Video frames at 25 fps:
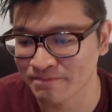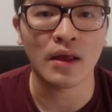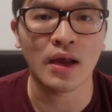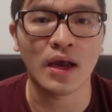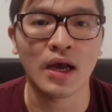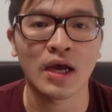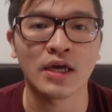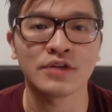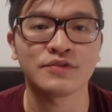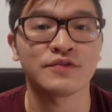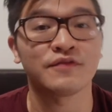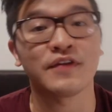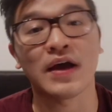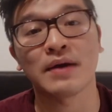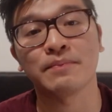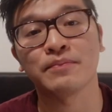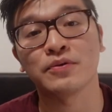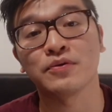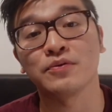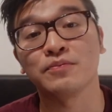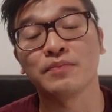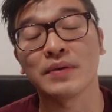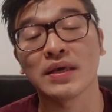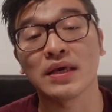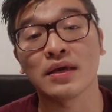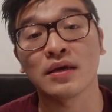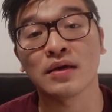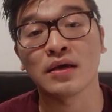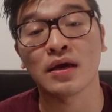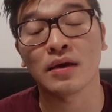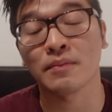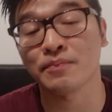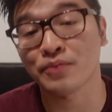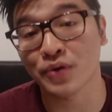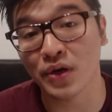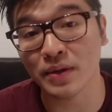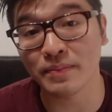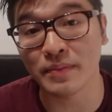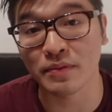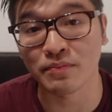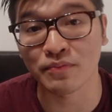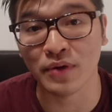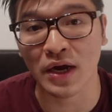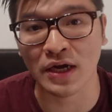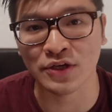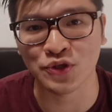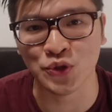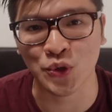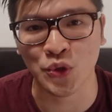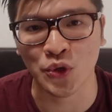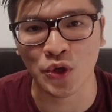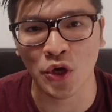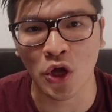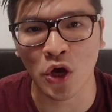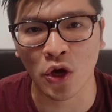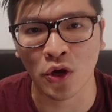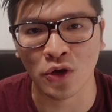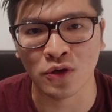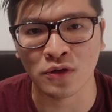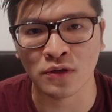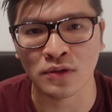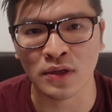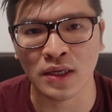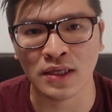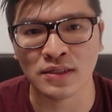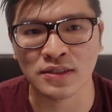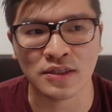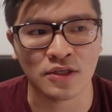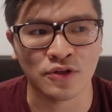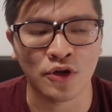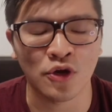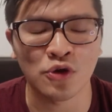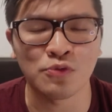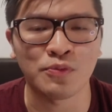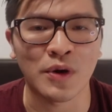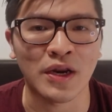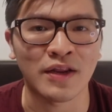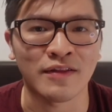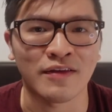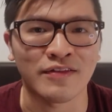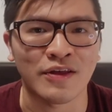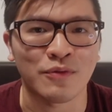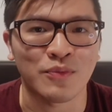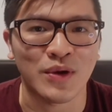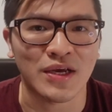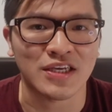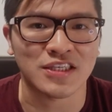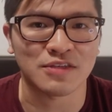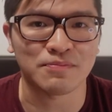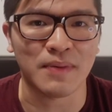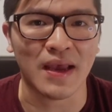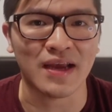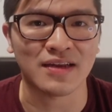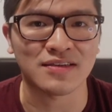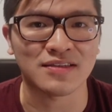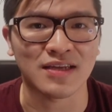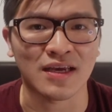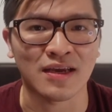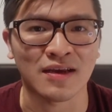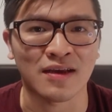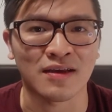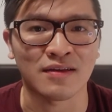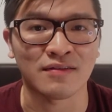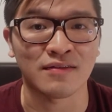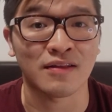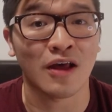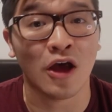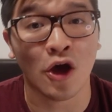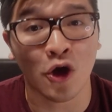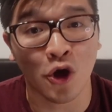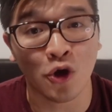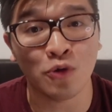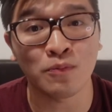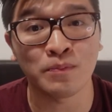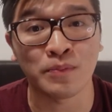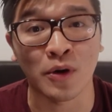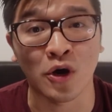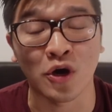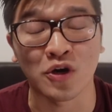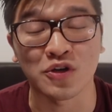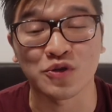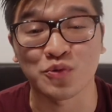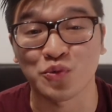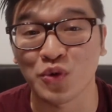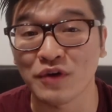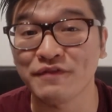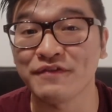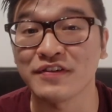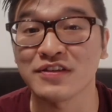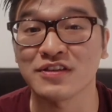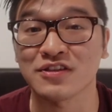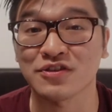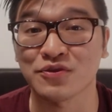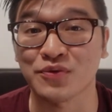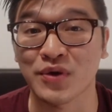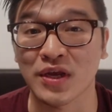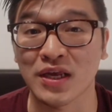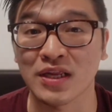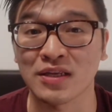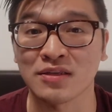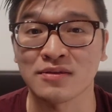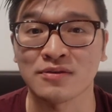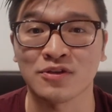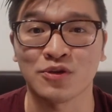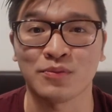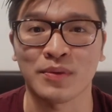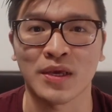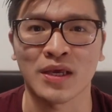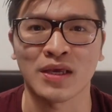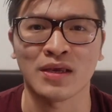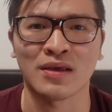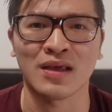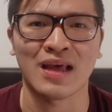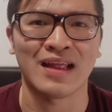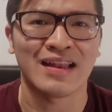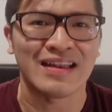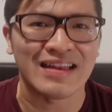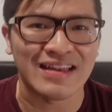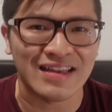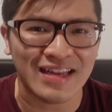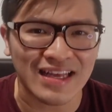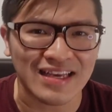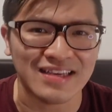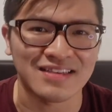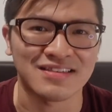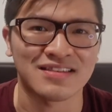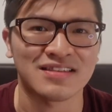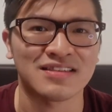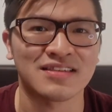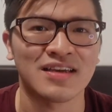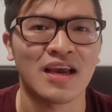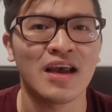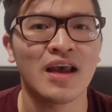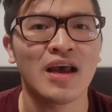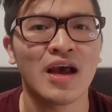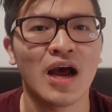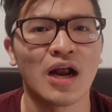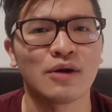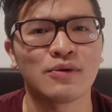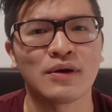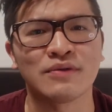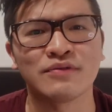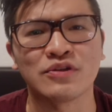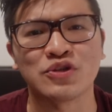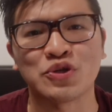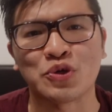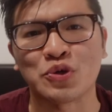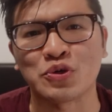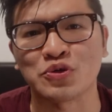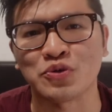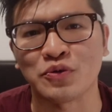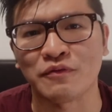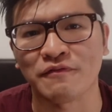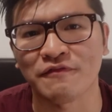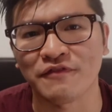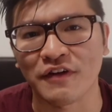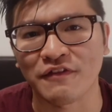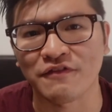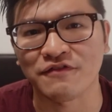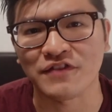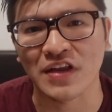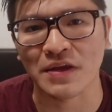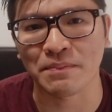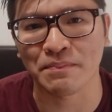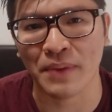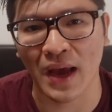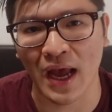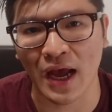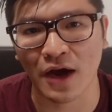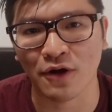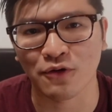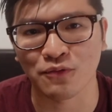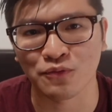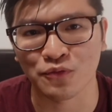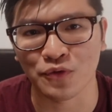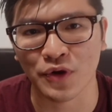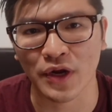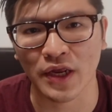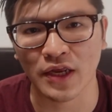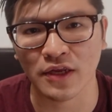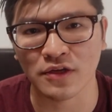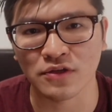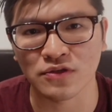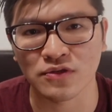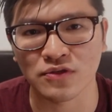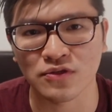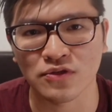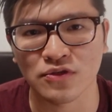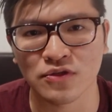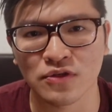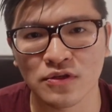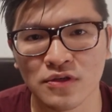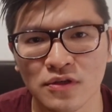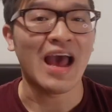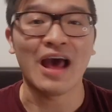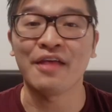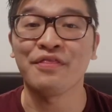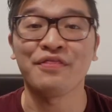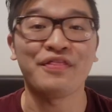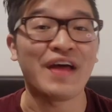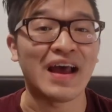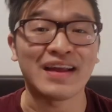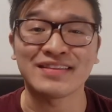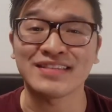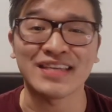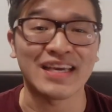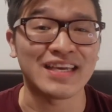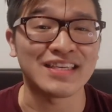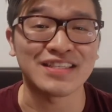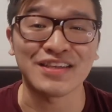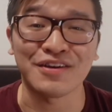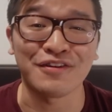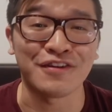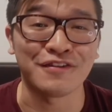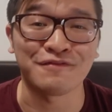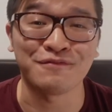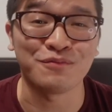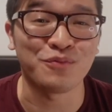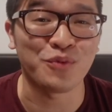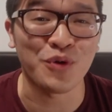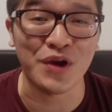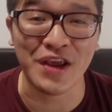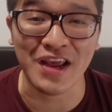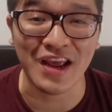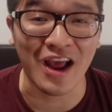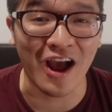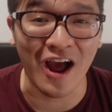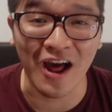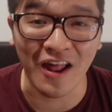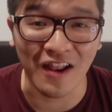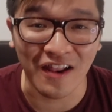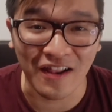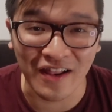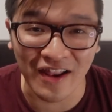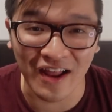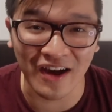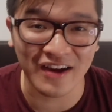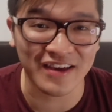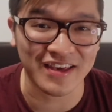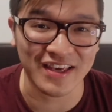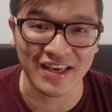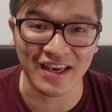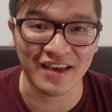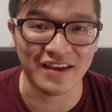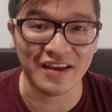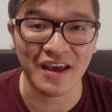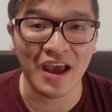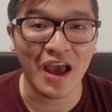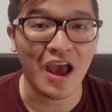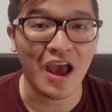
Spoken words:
And with Apple being a premium brand all along, it's a no-brainer that we're expecting a HomePod with a screen to be at least around £250 range. And that is if we are lucky.